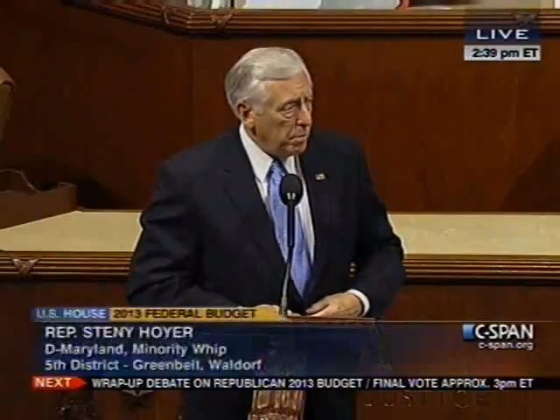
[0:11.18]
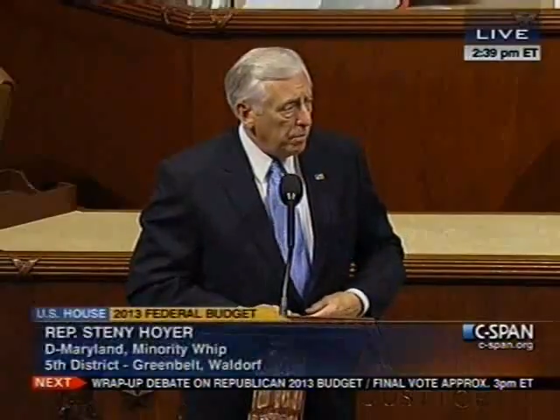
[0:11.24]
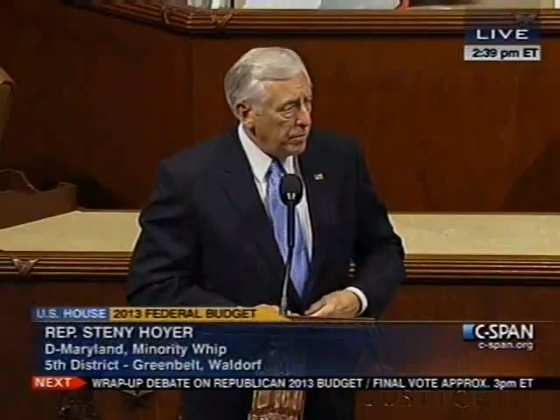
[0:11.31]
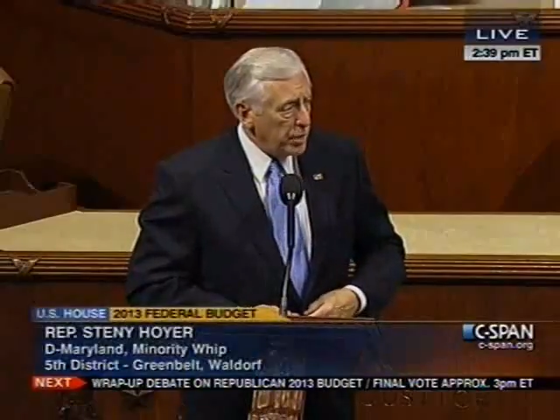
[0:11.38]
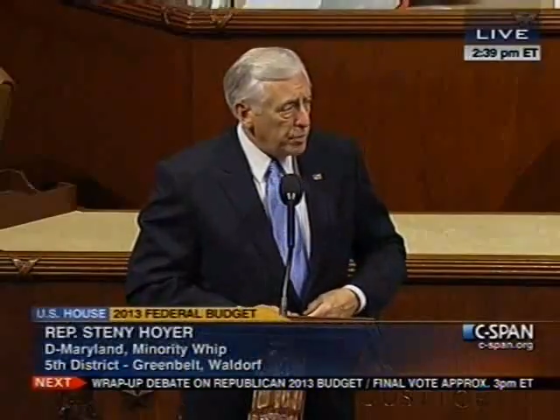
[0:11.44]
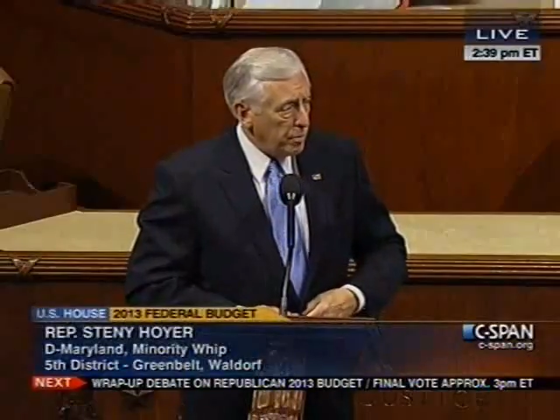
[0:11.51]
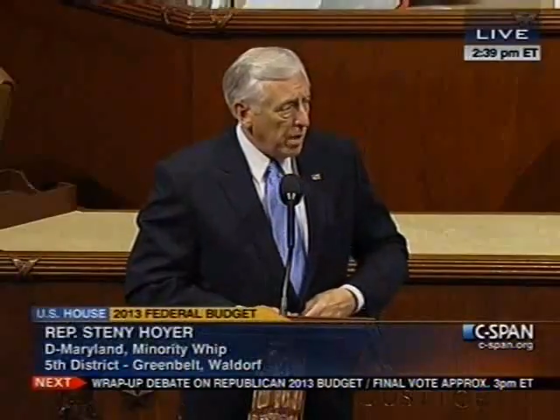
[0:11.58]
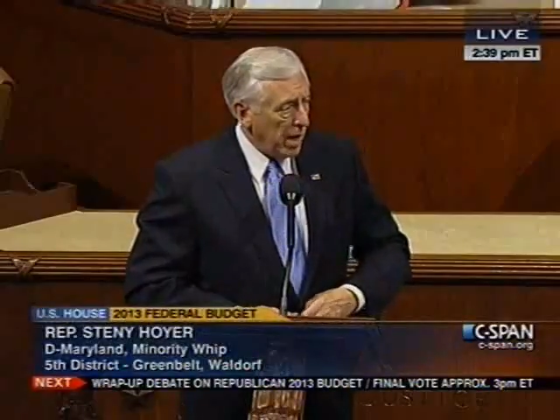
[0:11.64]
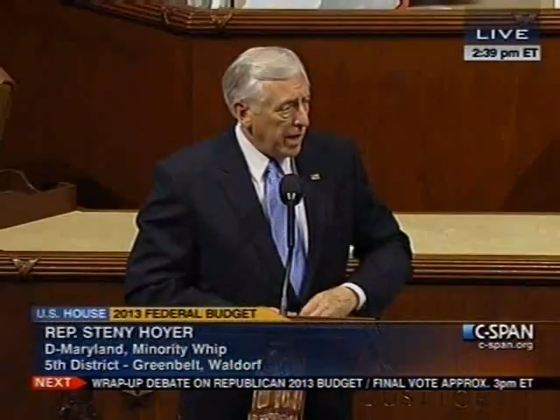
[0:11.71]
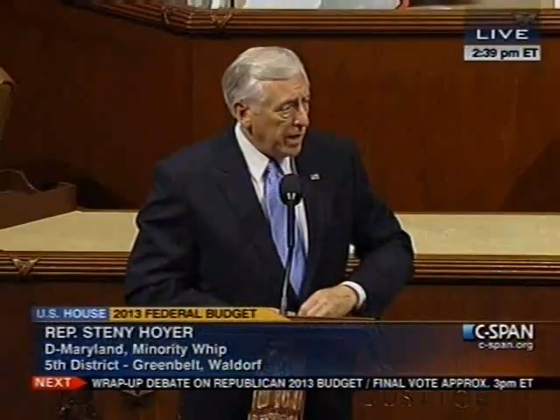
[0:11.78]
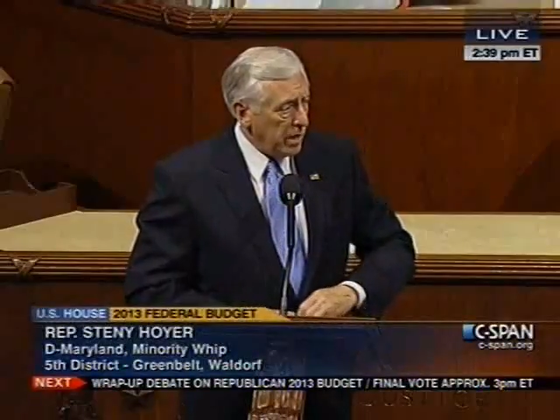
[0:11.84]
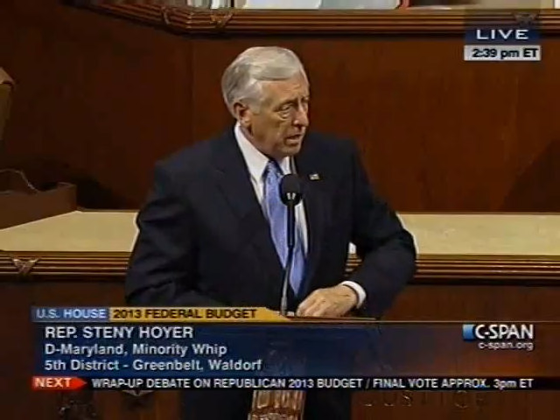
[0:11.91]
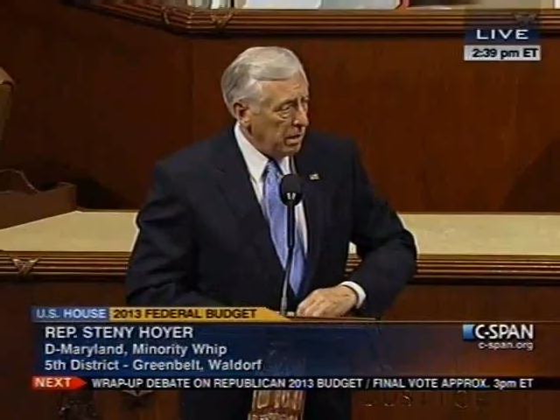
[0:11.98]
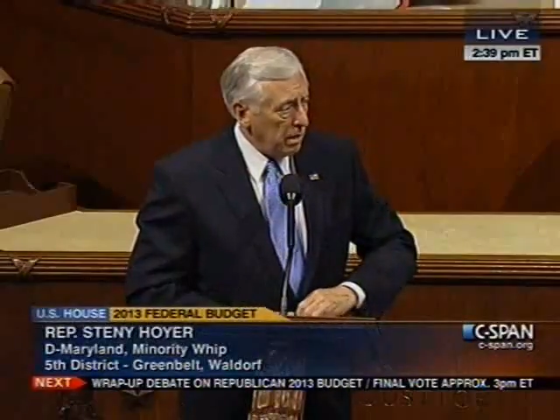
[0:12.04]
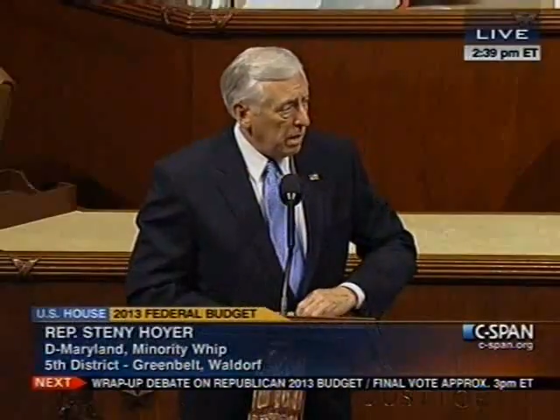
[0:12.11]
member of this
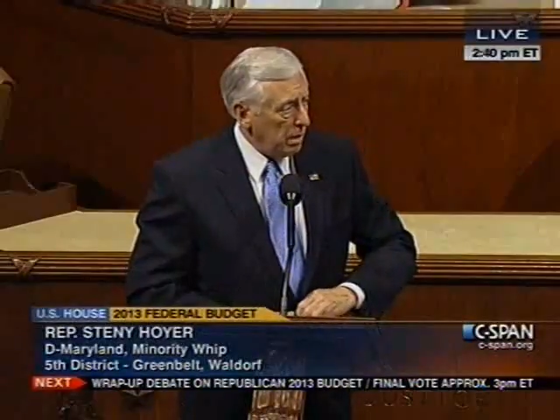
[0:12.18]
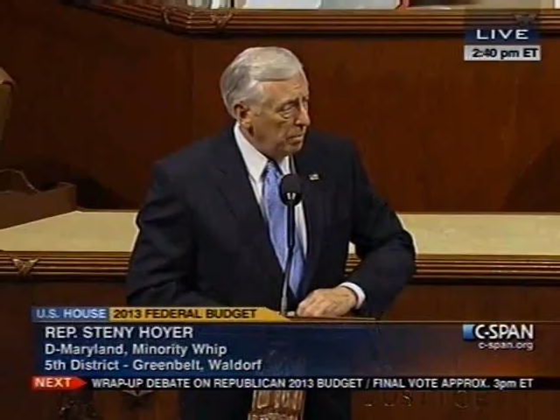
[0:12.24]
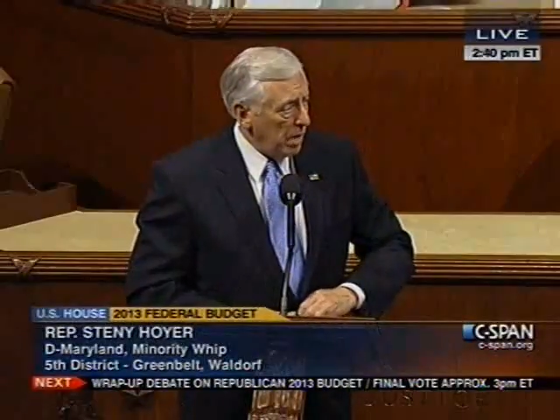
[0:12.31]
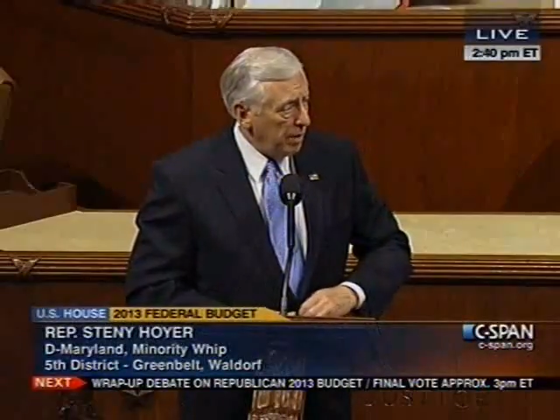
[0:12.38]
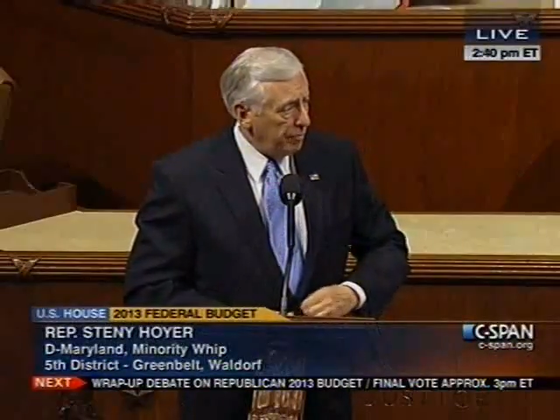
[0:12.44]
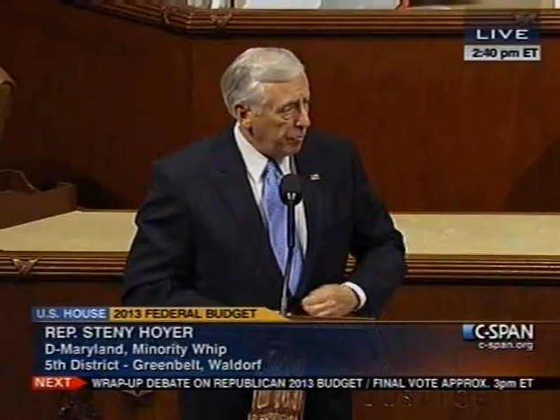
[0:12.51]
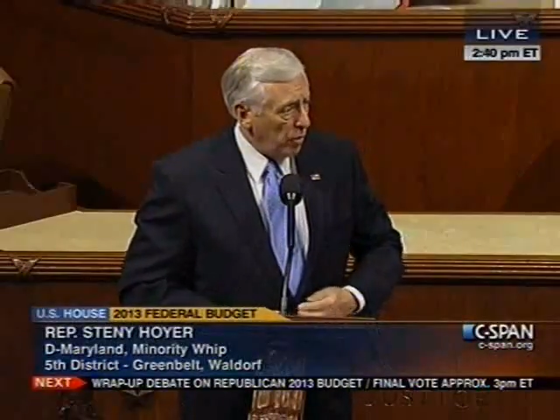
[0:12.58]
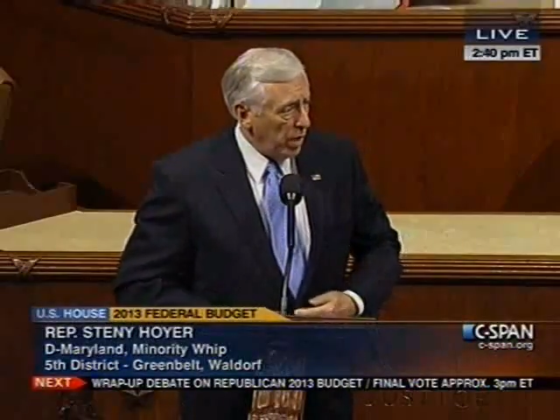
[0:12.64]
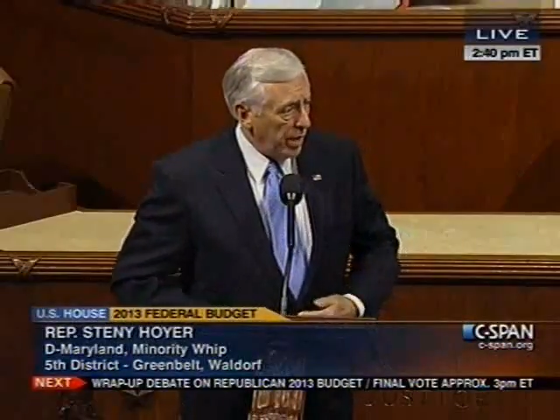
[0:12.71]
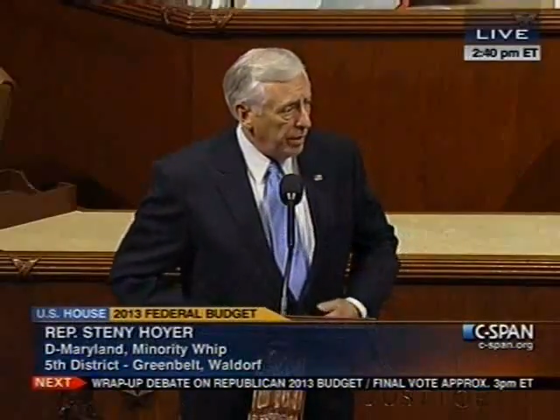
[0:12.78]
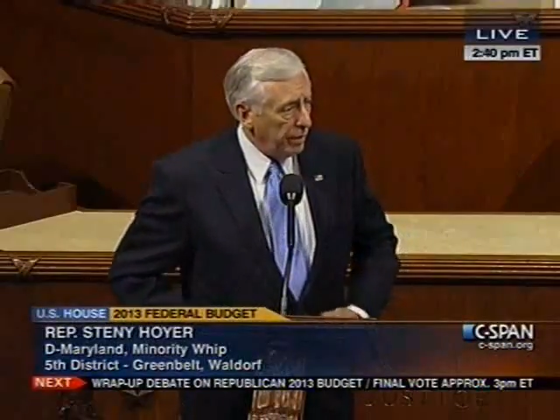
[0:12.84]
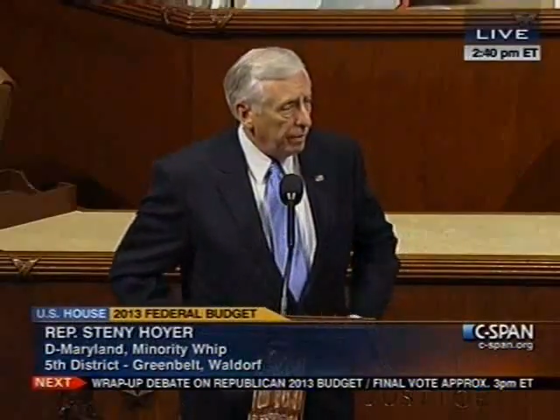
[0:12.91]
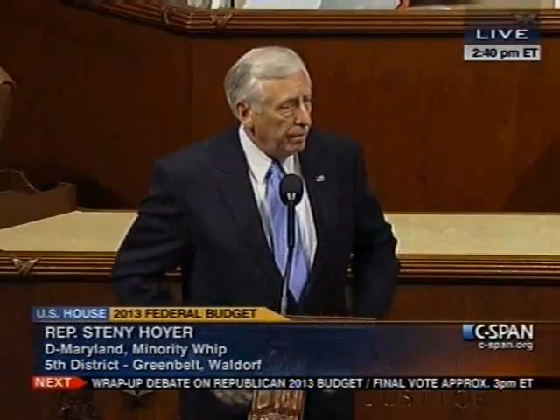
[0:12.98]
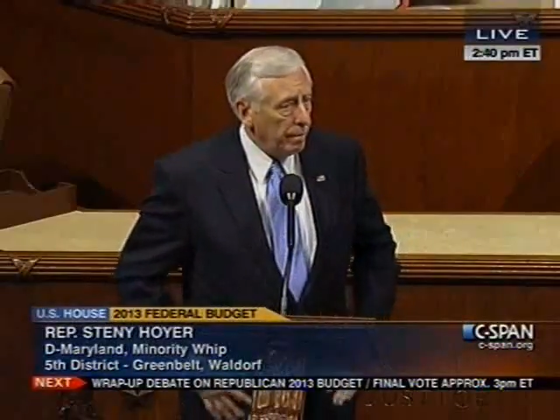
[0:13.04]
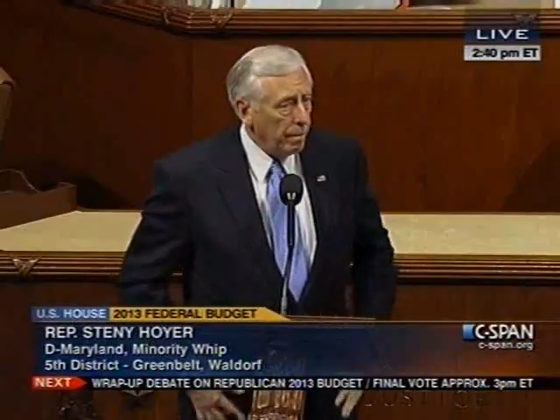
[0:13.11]
body and my friend,